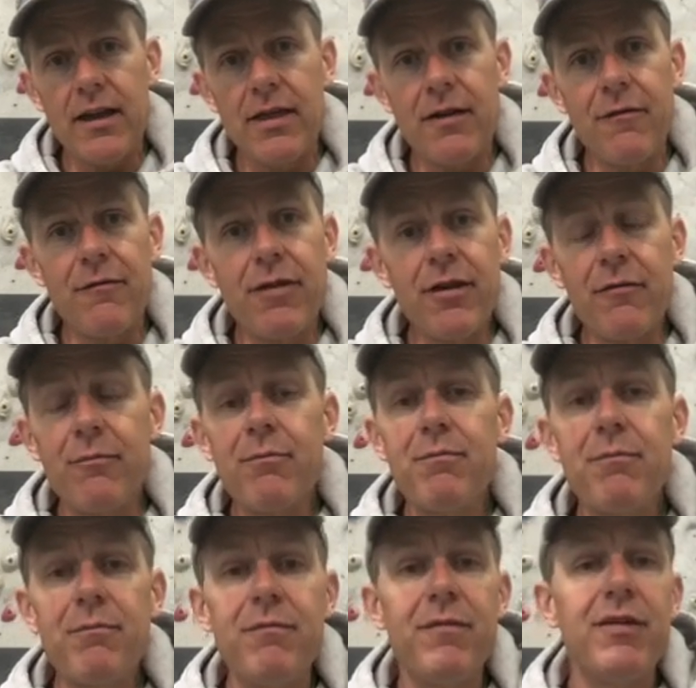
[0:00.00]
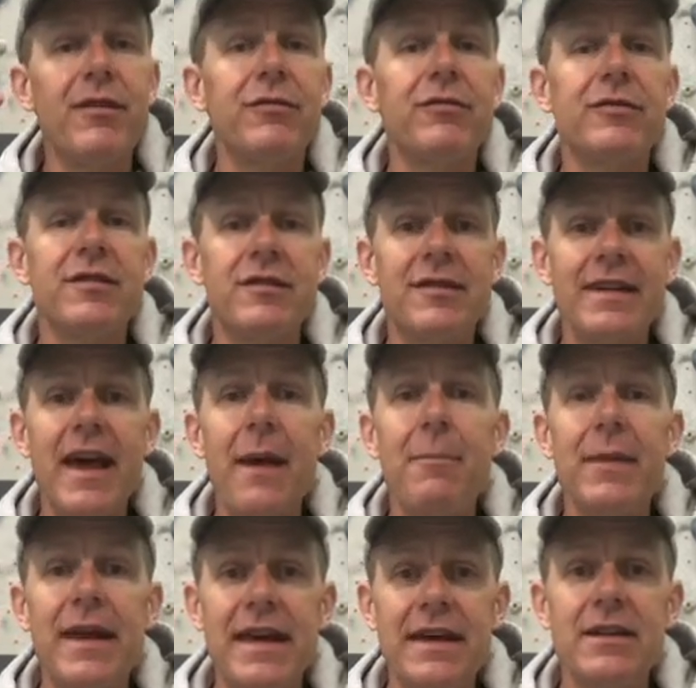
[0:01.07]
The
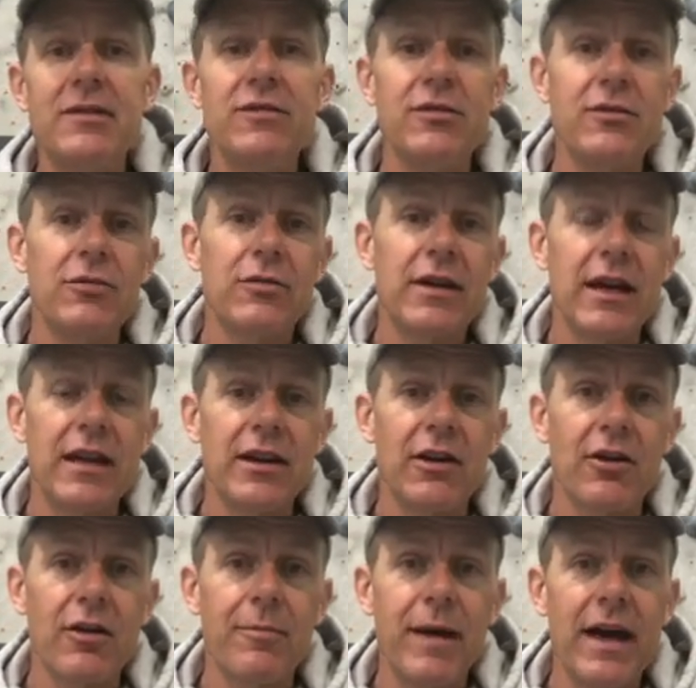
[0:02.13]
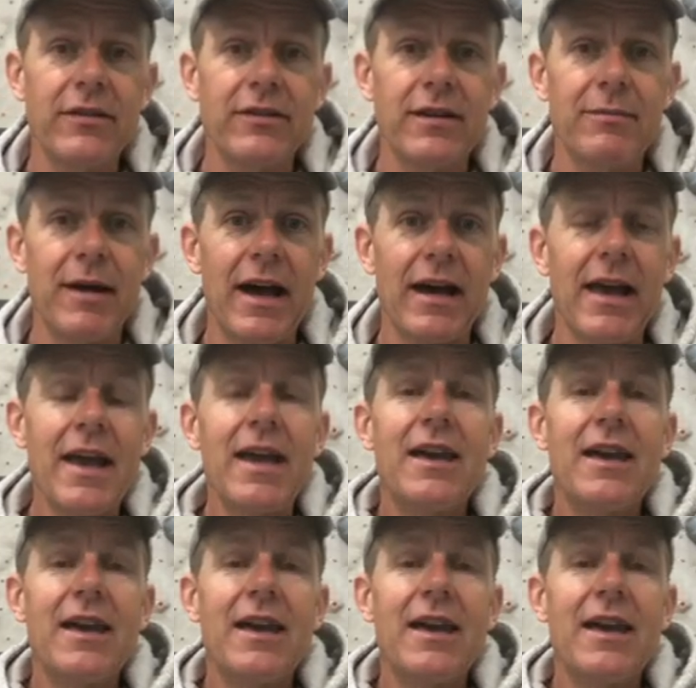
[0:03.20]
step into getting your capacity back